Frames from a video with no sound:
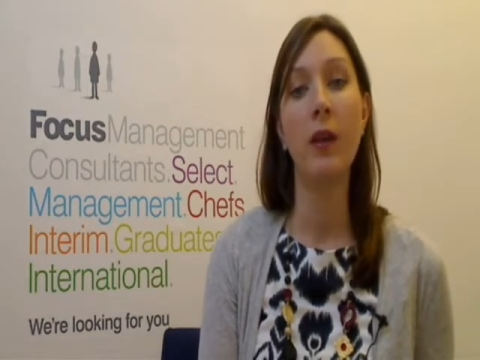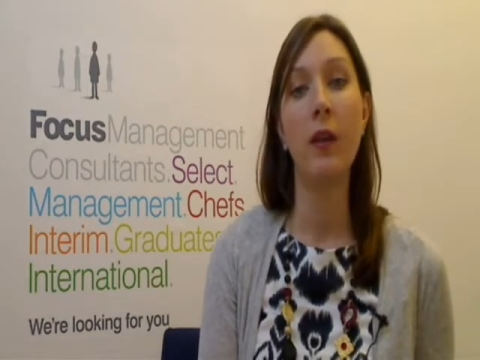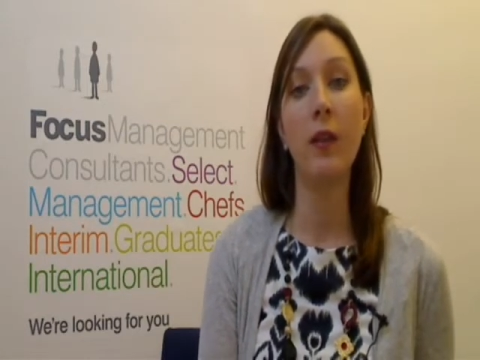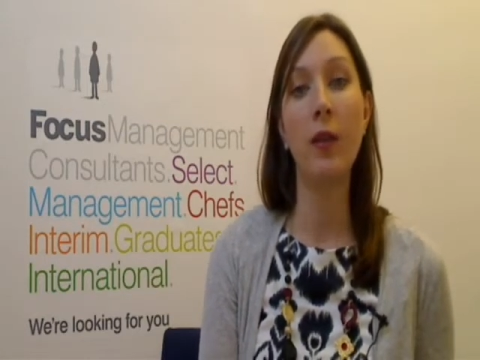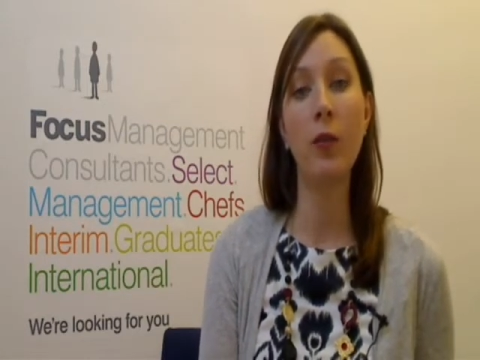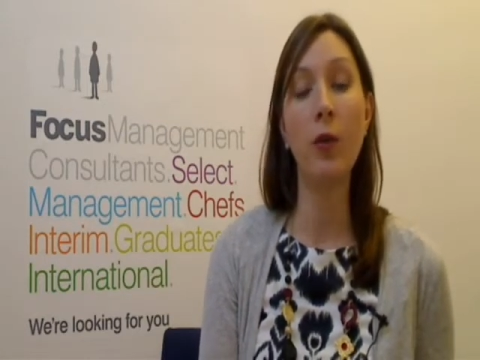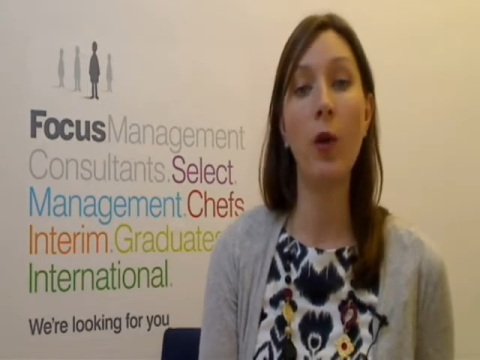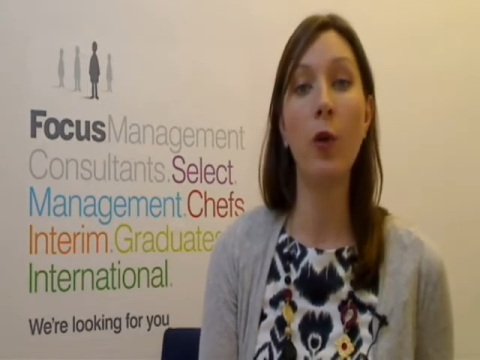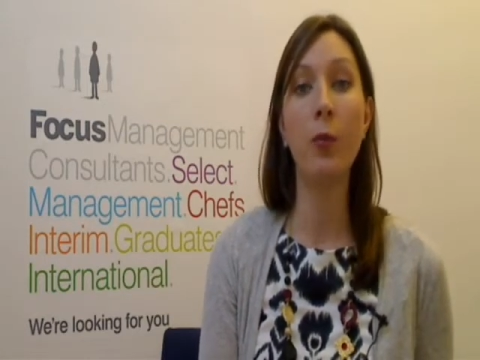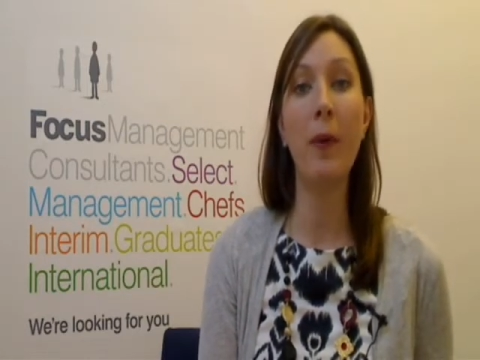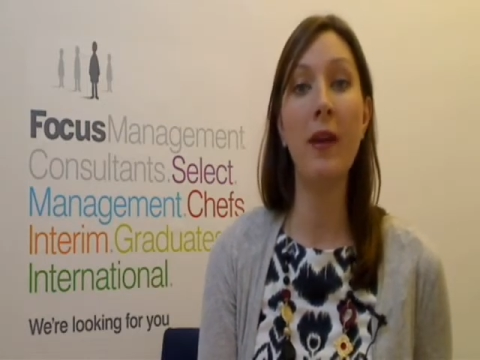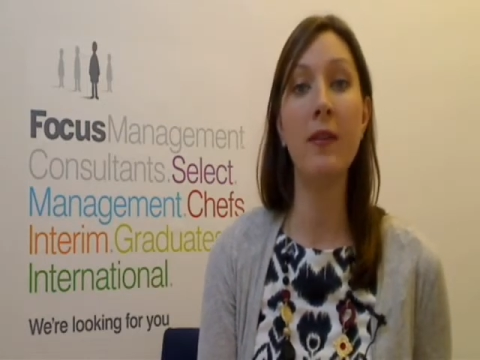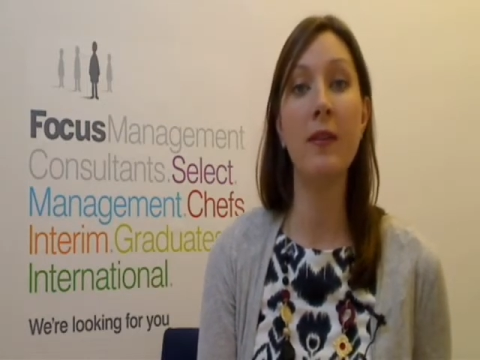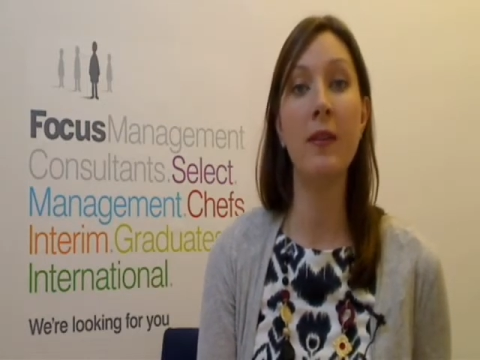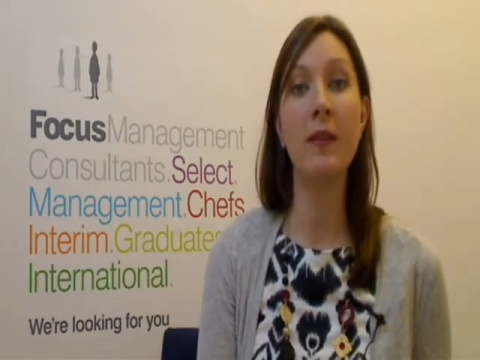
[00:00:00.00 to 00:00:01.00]
This role is
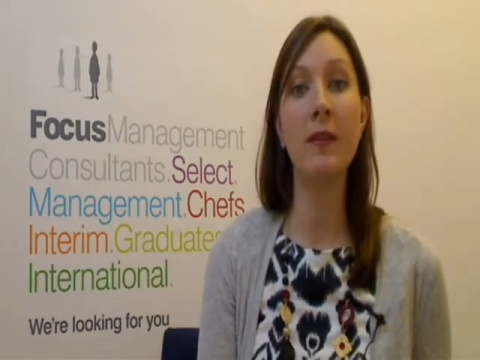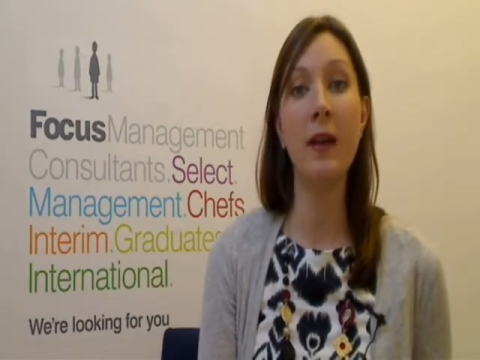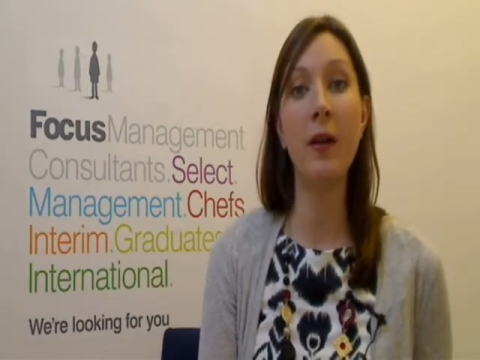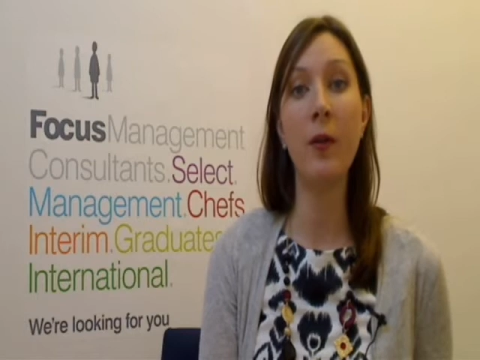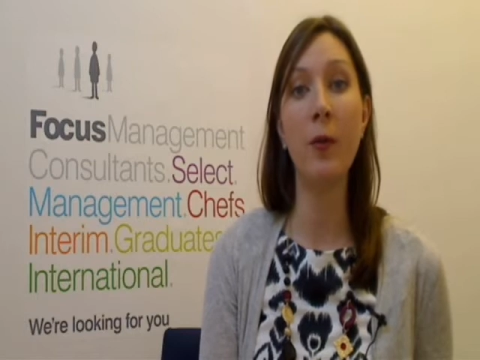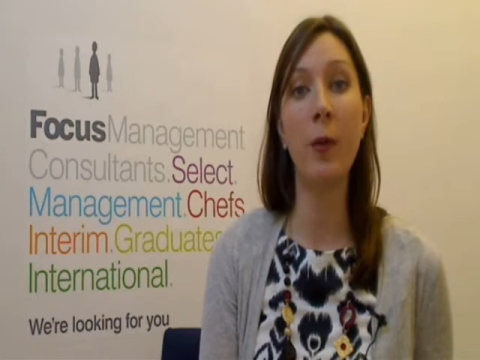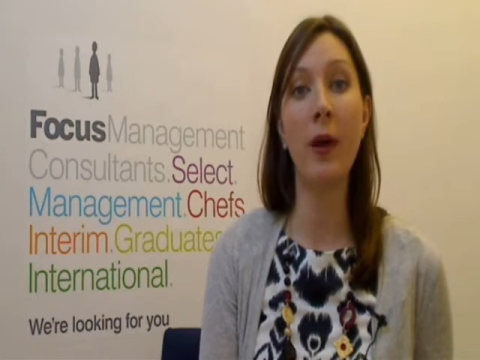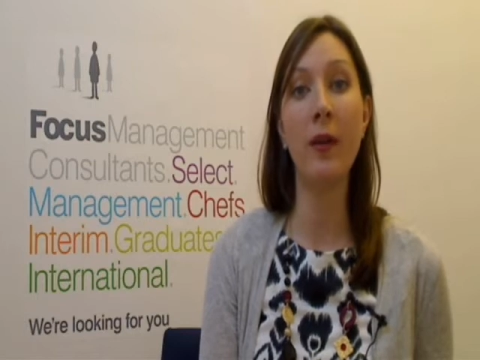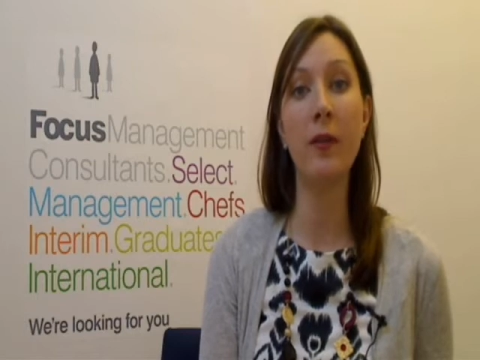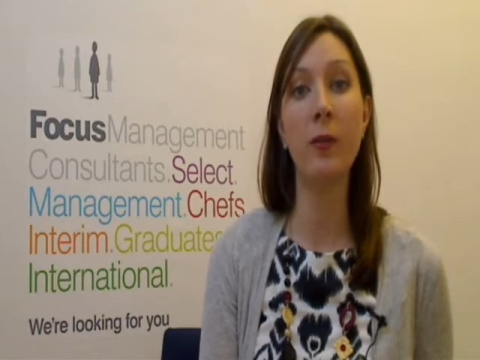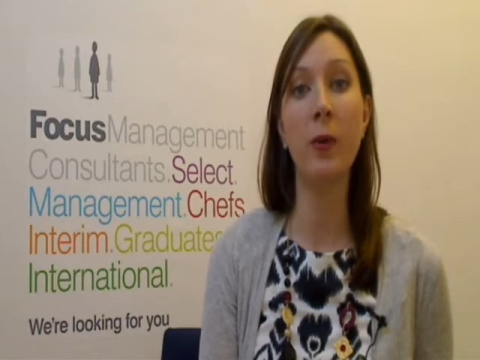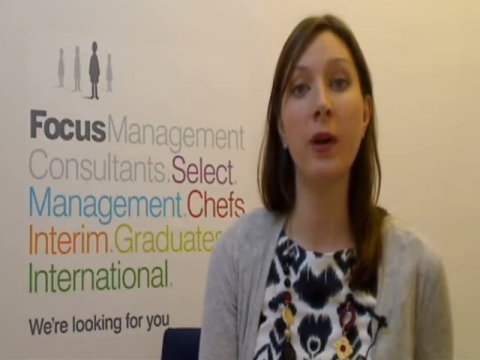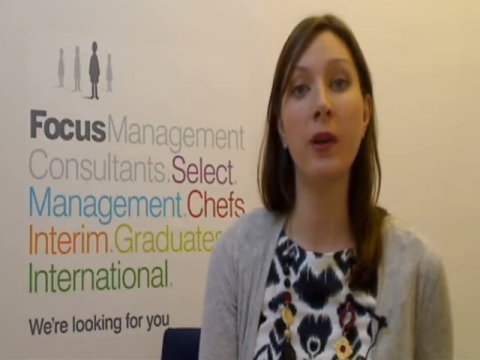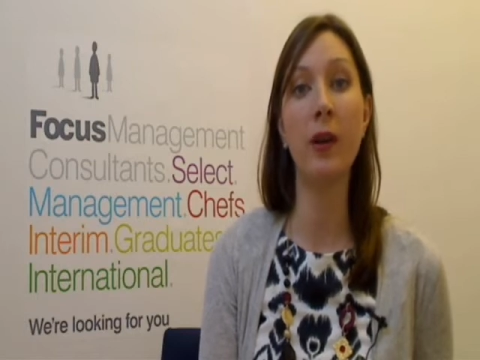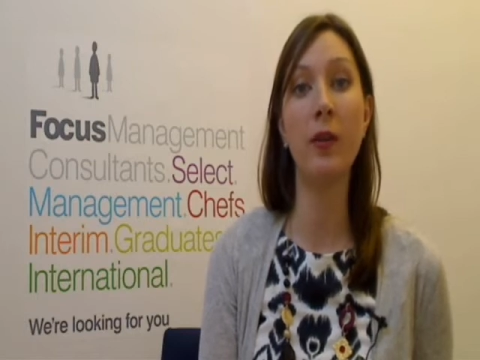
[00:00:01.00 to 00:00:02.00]
based in the southwest
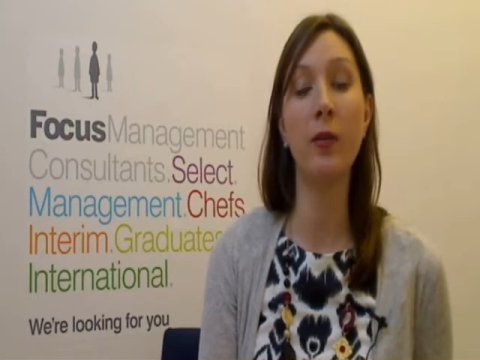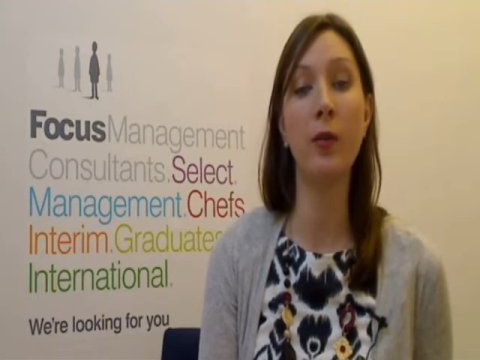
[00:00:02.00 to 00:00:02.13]
working